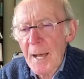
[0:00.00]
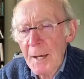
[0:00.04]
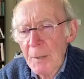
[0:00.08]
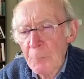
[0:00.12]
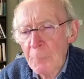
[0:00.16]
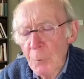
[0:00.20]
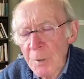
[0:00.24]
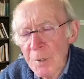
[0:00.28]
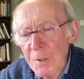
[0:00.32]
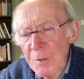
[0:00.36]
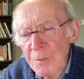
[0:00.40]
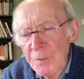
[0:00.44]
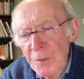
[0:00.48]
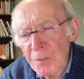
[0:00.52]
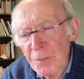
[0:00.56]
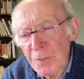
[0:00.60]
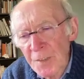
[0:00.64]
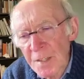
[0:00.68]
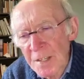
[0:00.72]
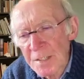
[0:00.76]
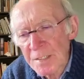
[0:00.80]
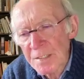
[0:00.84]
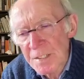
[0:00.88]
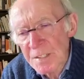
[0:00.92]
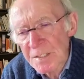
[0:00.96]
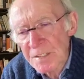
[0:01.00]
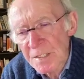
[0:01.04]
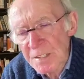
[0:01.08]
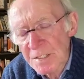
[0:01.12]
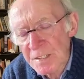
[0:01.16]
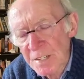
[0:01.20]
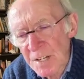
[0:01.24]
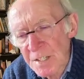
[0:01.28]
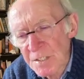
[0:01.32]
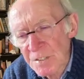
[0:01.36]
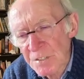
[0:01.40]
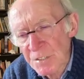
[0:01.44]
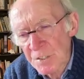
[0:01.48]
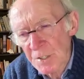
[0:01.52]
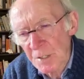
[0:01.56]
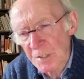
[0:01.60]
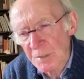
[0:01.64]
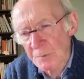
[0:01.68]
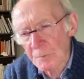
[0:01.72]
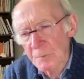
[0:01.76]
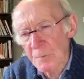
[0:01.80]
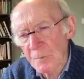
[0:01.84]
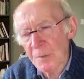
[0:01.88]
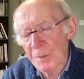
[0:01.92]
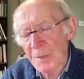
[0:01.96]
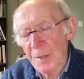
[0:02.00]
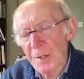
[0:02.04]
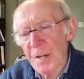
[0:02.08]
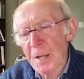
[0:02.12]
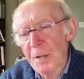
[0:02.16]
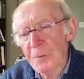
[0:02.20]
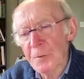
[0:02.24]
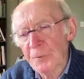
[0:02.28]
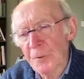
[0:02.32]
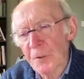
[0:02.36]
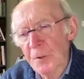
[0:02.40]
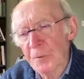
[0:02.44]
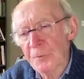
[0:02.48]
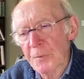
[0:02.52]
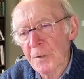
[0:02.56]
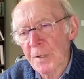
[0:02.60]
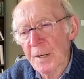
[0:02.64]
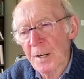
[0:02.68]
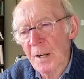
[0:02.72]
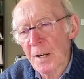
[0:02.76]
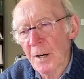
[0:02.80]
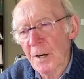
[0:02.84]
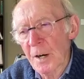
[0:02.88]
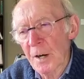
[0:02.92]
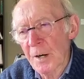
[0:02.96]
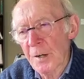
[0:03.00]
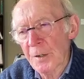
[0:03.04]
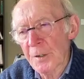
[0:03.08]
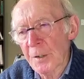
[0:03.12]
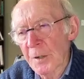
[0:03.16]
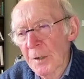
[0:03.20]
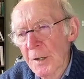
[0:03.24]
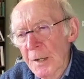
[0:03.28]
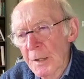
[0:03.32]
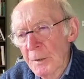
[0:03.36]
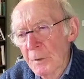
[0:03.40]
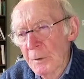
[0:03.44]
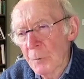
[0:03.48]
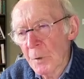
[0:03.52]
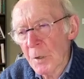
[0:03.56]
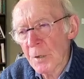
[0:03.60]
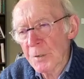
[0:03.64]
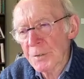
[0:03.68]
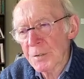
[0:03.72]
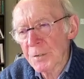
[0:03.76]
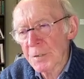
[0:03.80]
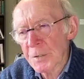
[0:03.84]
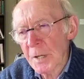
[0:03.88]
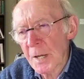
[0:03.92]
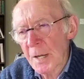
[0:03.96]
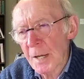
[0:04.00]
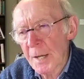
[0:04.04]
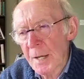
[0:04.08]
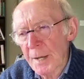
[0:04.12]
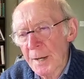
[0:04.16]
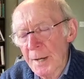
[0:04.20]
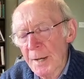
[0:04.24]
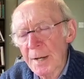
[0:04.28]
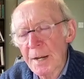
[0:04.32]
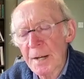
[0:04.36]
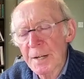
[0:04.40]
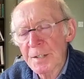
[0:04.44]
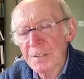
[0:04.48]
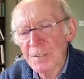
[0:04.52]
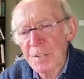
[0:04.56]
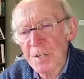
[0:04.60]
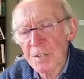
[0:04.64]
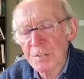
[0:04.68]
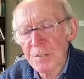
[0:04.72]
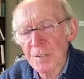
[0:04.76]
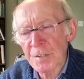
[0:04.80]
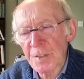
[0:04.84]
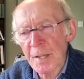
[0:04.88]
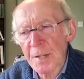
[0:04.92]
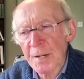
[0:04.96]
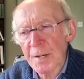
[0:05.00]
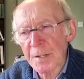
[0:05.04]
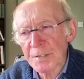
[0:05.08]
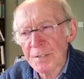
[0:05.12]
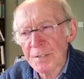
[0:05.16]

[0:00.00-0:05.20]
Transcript: And one of the things as a teacher that I found very hard was an English teacher,